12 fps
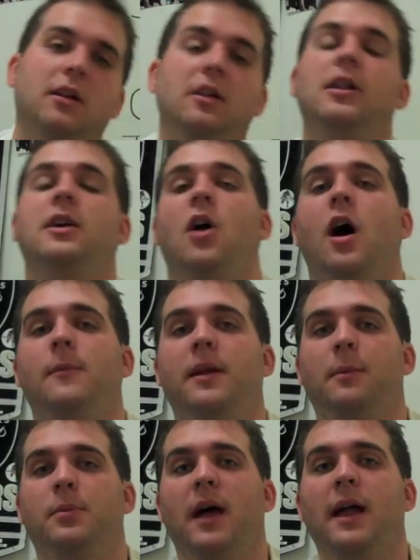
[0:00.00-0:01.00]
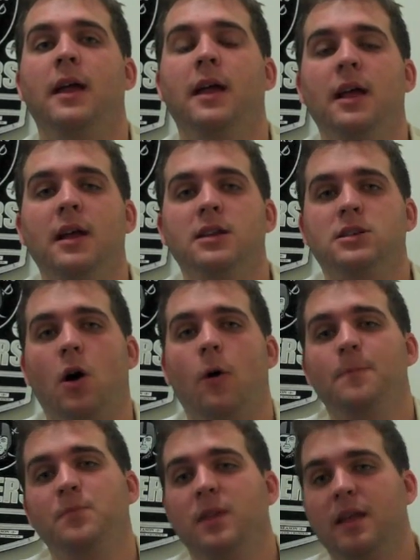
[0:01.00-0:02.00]
click on, make a play.
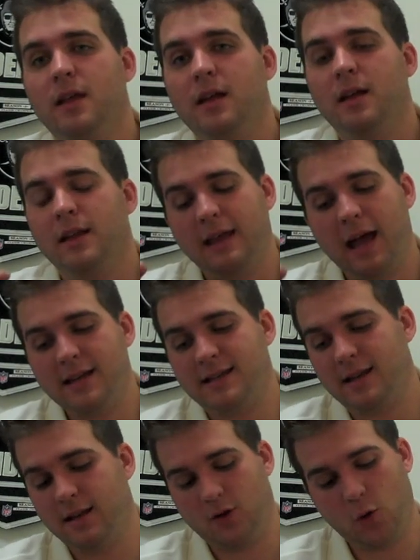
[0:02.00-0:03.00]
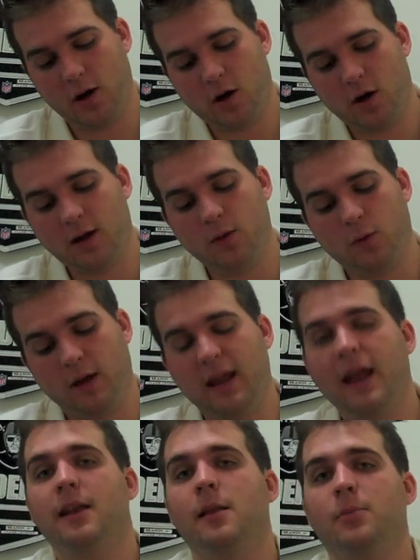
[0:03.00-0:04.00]
So, guys, quick hook, we're going to
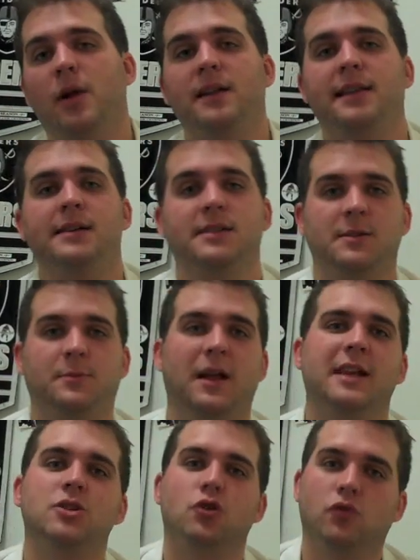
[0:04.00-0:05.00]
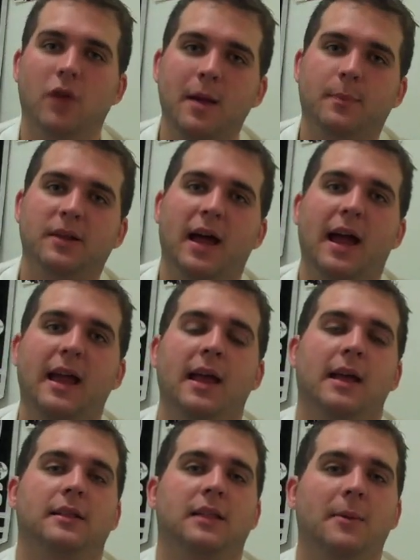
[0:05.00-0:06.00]
get into the breakdowns of this play. It's a great play.
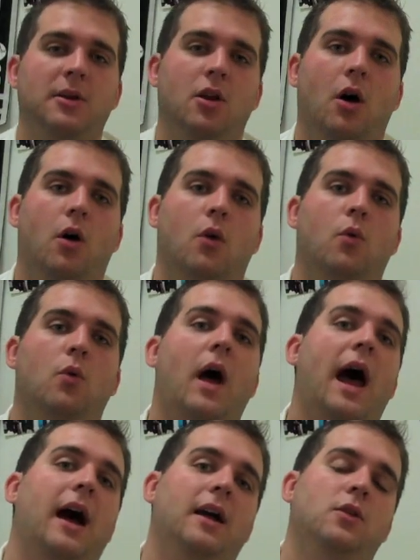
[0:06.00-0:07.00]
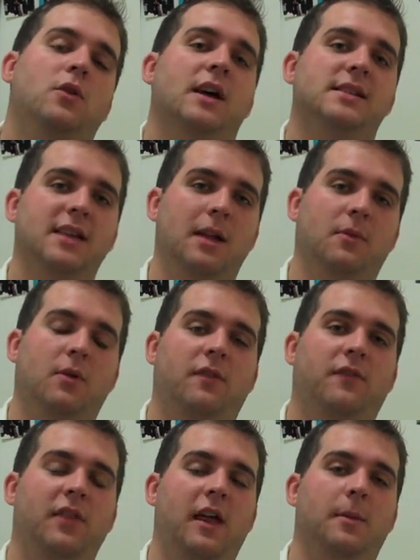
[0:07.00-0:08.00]
Let me know how you guys thought about
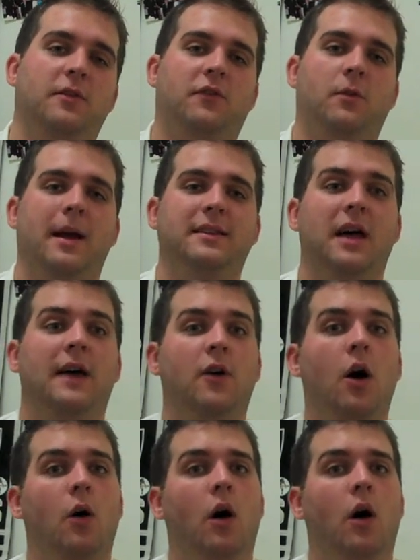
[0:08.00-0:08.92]
the fullback dive.